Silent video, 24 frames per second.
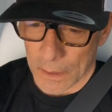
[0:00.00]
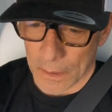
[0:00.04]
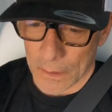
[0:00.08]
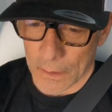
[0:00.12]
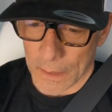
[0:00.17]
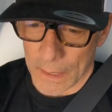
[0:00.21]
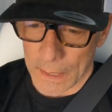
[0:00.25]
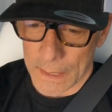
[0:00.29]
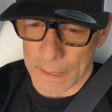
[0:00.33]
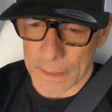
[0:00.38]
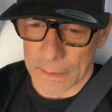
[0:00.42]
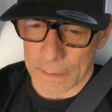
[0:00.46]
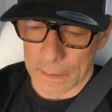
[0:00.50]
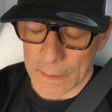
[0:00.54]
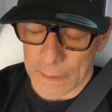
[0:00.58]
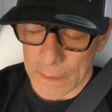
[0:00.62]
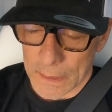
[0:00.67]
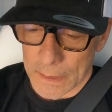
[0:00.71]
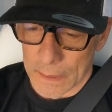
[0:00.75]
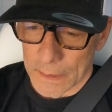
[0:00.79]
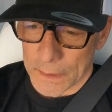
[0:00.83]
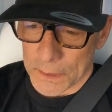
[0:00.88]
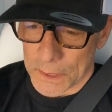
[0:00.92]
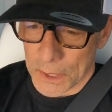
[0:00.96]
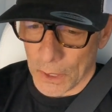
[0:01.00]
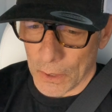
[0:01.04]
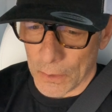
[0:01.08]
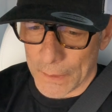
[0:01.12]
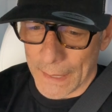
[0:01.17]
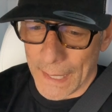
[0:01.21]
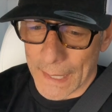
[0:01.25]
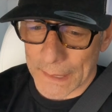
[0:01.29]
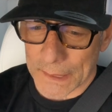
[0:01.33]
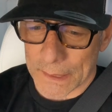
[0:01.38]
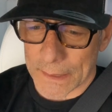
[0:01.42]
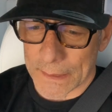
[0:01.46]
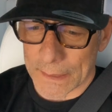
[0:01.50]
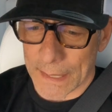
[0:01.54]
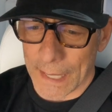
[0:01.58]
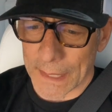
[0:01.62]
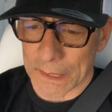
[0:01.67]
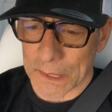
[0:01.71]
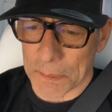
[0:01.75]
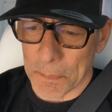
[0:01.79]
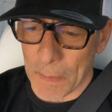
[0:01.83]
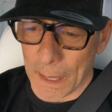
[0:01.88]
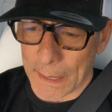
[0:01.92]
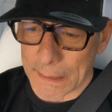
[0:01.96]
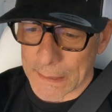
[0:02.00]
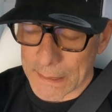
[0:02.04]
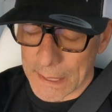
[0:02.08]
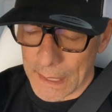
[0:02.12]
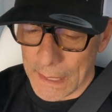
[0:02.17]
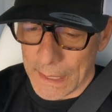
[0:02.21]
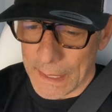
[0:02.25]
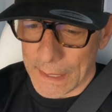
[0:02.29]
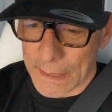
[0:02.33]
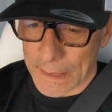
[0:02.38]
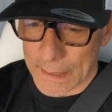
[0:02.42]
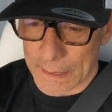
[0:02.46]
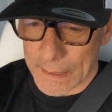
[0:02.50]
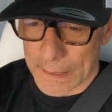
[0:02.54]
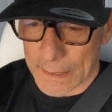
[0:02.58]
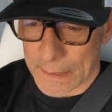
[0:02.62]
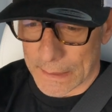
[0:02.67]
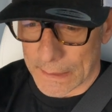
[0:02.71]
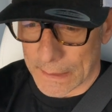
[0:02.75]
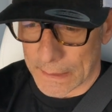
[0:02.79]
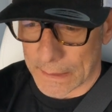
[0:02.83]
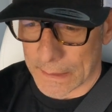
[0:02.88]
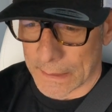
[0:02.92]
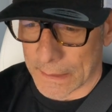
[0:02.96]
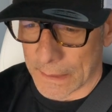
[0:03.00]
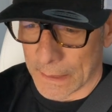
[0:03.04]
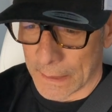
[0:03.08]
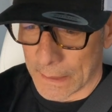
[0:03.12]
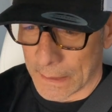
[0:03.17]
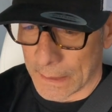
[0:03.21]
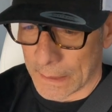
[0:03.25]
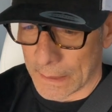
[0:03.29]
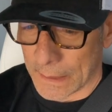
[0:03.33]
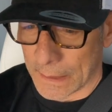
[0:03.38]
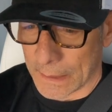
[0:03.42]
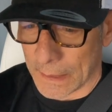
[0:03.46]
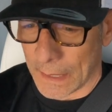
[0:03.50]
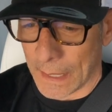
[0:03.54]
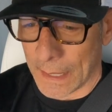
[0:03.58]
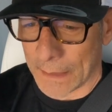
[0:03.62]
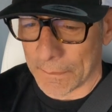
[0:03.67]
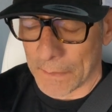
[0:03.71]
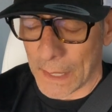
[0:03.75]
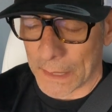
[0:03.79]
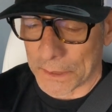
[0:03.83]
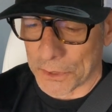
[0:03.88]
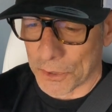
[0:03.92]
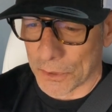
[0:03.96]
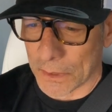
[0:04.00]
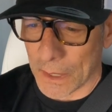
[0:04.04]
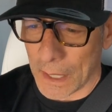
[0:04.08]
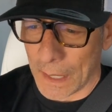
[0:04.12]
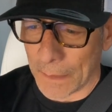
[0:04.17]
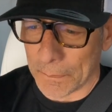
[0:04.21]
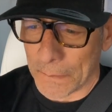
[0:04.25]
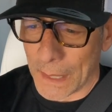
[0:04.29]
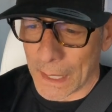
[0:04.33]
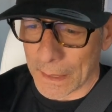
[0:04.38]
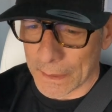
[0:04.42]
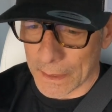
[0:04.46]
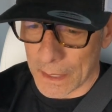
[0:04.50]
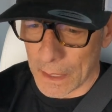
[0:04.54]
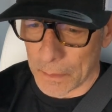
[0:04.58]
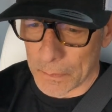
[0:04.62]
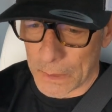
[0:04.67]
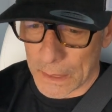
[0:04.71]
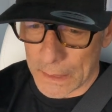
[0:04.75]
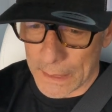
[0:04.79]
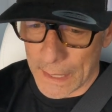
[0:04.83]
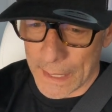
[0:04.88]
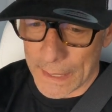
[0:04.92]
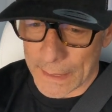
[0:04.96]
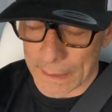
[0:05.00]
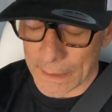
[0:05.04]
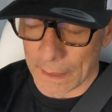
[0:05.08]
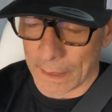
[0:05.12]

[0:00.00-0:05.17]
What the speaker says: All right? So that's my take. I'm not coming at